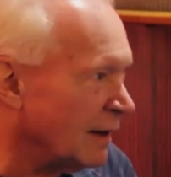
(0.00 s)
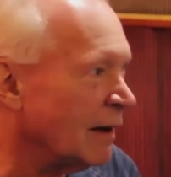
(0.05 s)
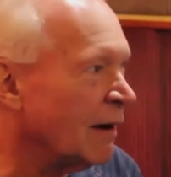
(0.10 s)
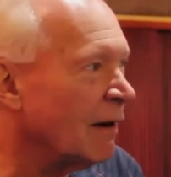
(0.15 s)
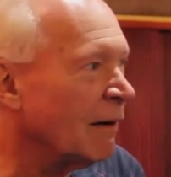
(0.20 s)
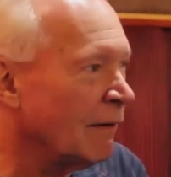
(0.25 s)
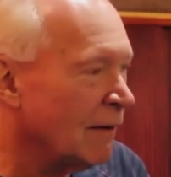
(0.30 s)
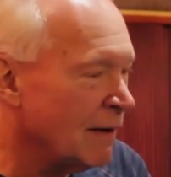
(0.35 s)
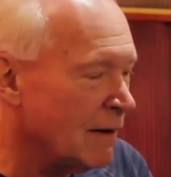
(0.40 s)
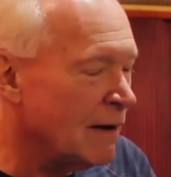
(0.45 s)

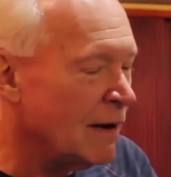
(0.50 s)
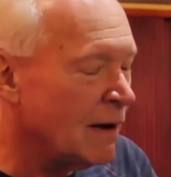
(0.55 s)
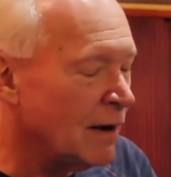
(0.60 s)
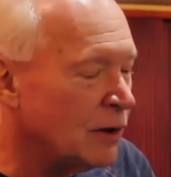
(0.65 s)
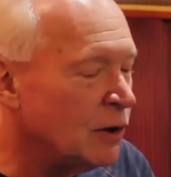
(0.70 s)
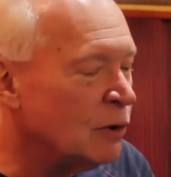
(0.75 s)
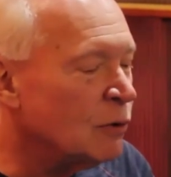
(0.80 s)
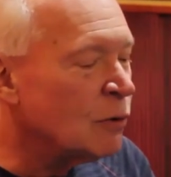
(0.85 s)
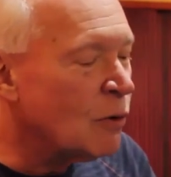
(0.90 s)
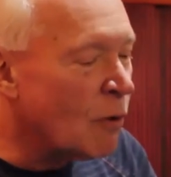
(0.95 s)
Yeah, mm-hmm.
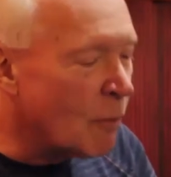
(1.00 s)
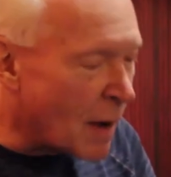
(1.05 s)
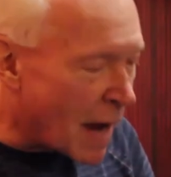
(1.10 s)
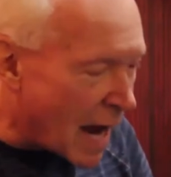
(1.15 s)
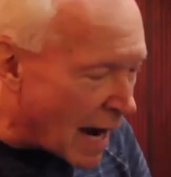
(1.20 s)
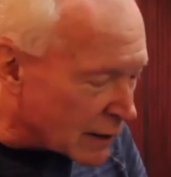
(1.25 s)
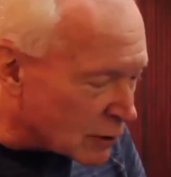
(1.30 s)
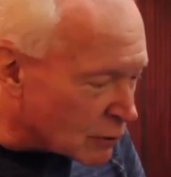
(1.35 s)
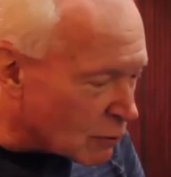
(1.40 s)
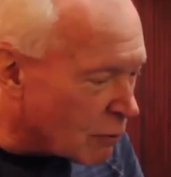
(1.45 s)
and you go
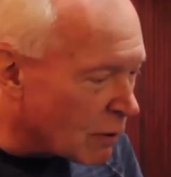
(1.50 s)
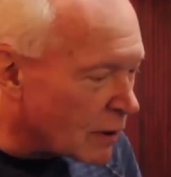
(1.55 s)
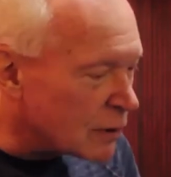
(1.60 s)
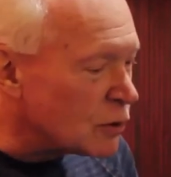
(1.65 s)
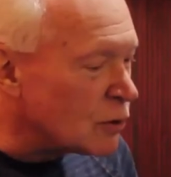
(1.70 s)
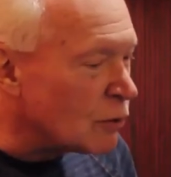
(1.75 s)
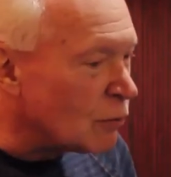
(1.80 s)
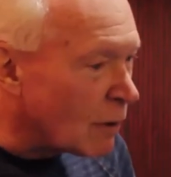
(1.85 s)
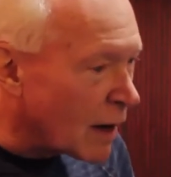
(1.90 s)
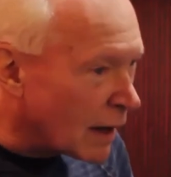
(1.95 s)
back to
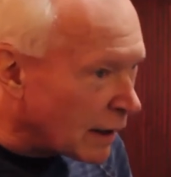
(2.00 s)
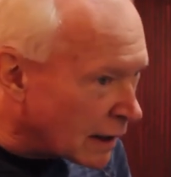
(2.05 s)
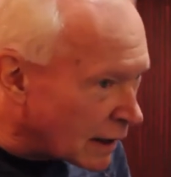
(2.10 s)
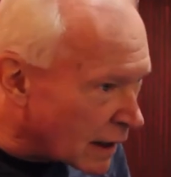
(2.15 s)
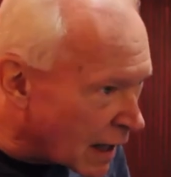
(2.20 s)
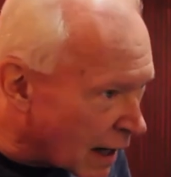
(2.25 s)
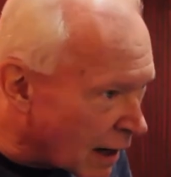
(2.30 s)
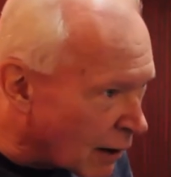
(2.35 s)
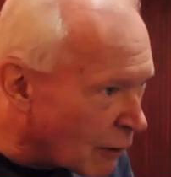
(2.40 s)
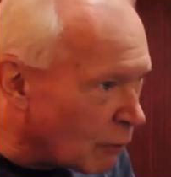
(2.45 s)
what you're writing
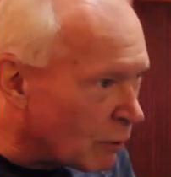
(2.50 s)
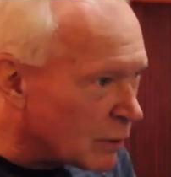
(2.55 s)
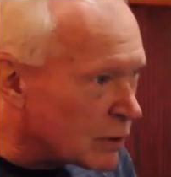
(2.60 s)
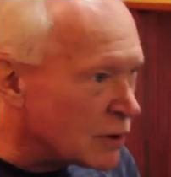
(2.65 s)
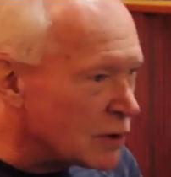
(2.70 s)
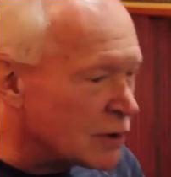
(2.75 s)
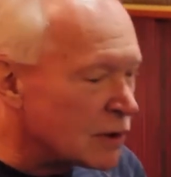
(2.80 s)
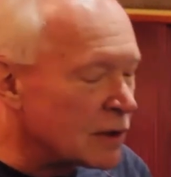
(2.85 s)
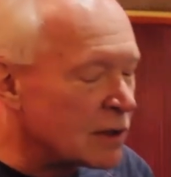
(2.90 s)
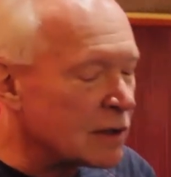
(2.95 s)
now,
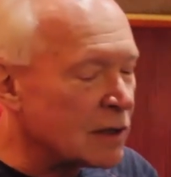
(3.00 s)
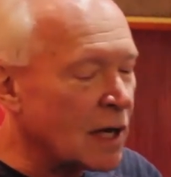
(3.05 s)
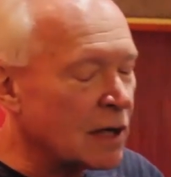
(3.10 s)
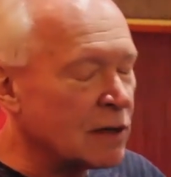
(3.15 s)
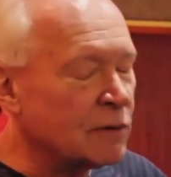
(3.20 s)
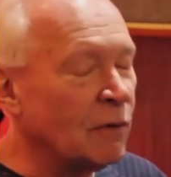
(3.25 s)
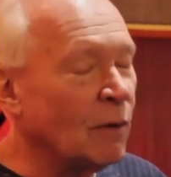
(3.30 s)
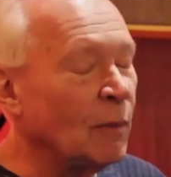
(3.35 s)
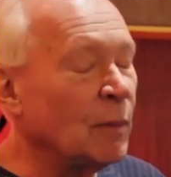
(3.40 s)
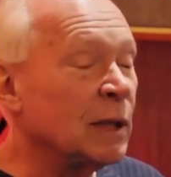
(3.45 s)
which is
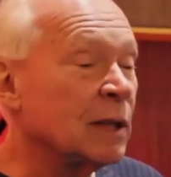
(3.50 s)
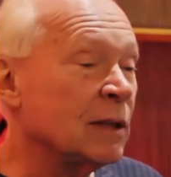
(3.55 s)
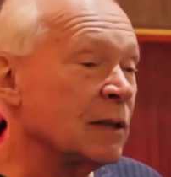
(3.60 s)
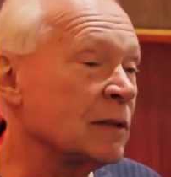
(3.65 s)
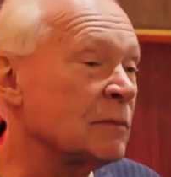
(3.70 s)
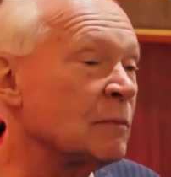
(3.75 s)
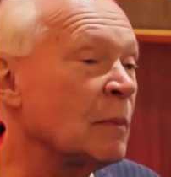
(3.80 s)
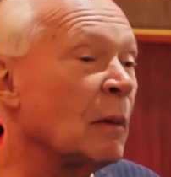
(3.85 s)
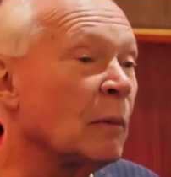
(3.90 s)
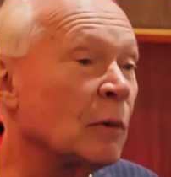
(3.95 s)
successful
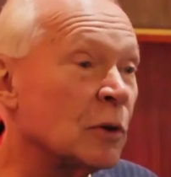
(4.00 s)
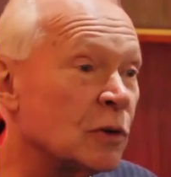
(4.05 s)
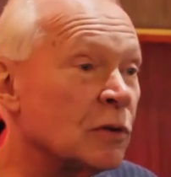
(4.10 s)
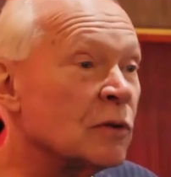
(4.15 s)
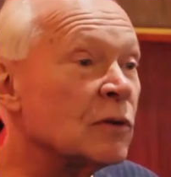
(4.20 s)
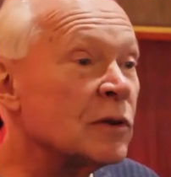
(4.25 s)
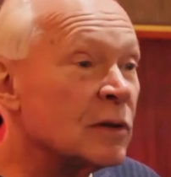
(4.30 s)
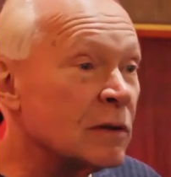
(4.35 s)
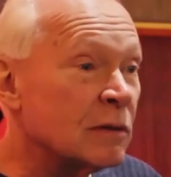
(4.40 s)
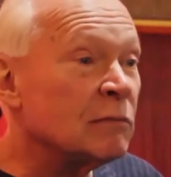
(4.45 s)
because
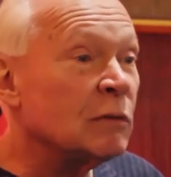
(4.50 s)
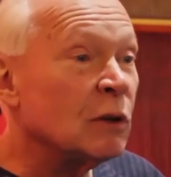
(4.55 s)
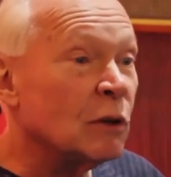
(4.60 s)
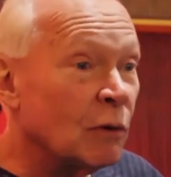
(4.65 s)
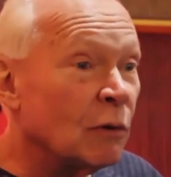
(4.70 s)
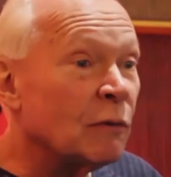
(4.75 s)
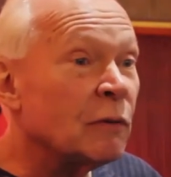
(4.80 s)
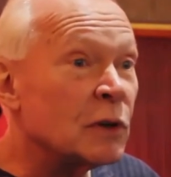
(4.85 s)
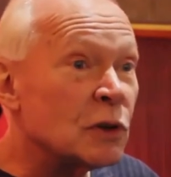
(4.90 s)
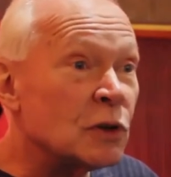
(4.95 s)
publishers you
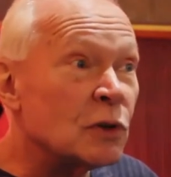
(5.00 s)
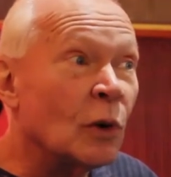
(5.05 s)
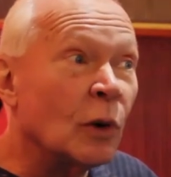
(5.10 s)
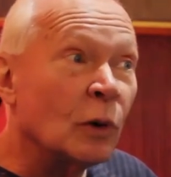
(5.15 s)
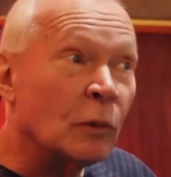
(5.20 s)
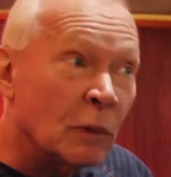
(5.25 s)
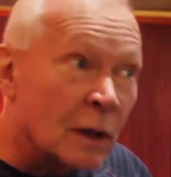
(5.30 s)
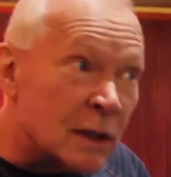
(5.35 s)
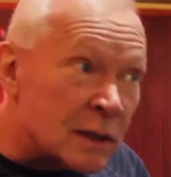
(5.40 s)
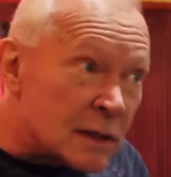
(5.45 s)
know if it's
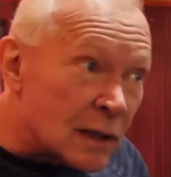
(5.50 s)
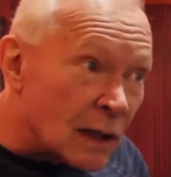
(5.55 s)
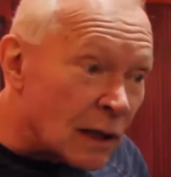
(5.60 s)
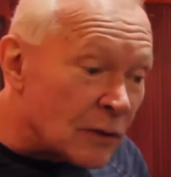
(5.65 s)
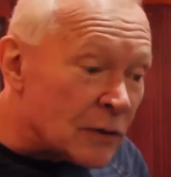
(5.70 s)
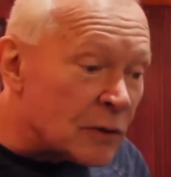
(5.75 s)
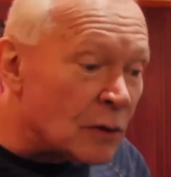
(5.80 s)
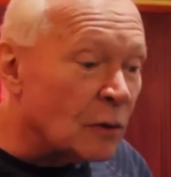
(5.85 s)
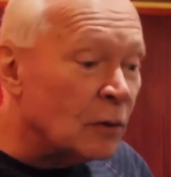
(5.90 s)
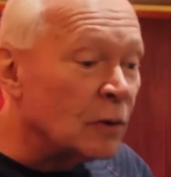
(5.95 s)
sold once, it'll
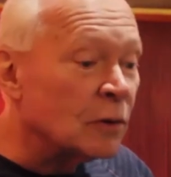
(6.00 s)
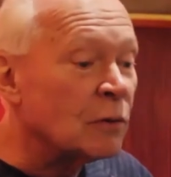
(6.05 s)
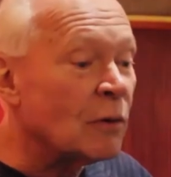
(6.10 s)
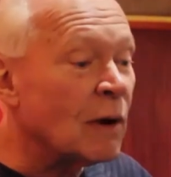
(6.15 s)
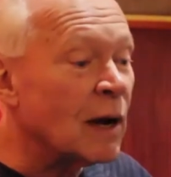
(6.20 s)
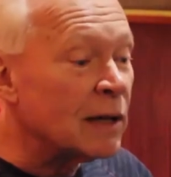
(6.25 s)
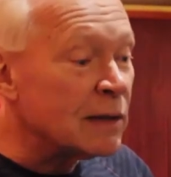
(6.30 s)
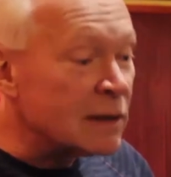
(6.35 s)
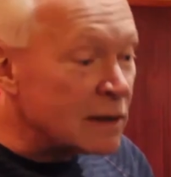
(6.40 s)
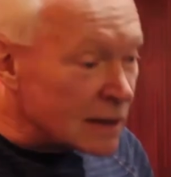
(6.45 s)
sold
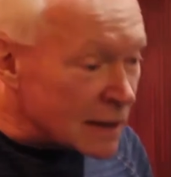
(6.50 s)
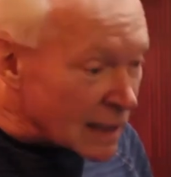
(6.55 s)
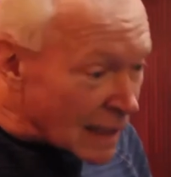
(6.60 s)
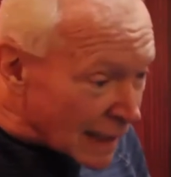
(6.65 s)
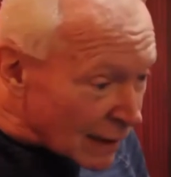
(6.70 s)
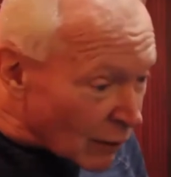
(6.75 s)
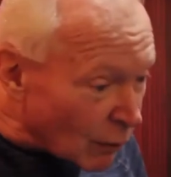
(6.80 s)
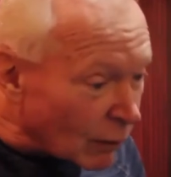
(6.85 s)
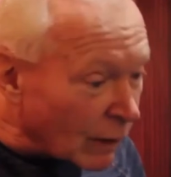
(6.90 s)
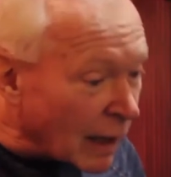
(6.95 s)
twice, and
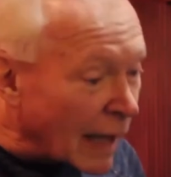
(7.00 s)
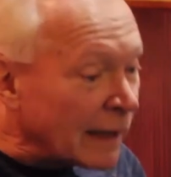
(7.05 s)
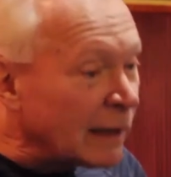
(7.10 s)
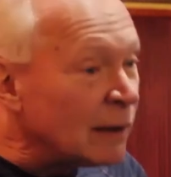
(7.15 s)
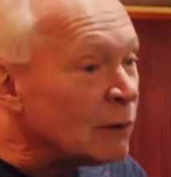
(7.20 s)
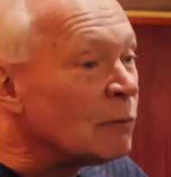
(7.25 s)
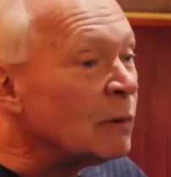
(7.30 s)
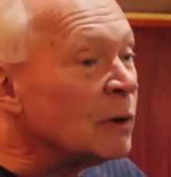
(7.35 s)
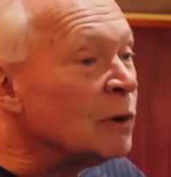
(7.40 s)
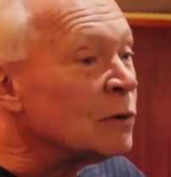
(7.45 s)
they don't like
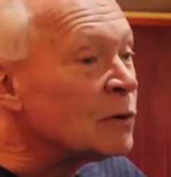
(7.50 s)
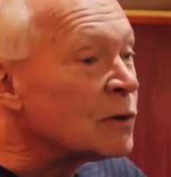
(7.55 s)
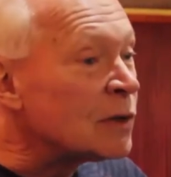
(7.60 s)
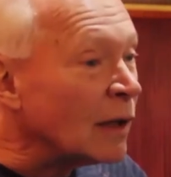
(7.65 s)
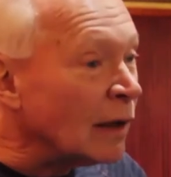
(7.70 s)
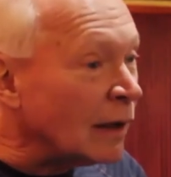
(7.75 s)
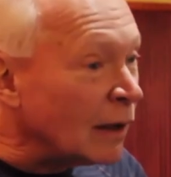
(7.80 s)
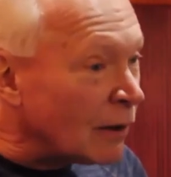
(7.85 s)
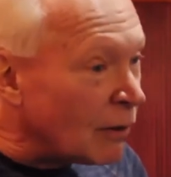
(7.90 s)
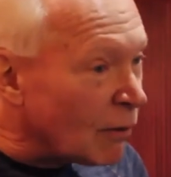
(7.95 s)
it when you
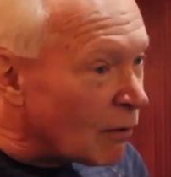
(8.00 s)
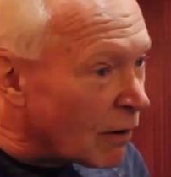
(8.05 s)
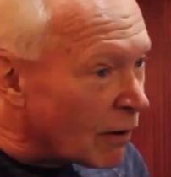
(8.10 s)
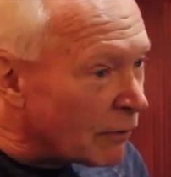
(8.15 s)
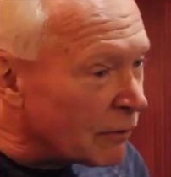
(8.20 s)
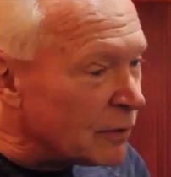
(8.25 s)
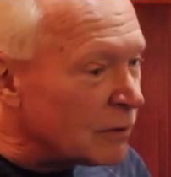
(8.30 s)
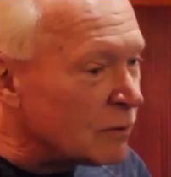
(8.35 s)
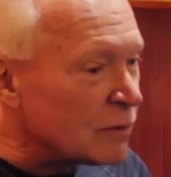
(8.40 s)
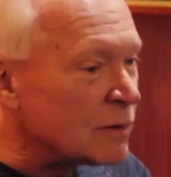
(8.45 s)
suddenly go off and do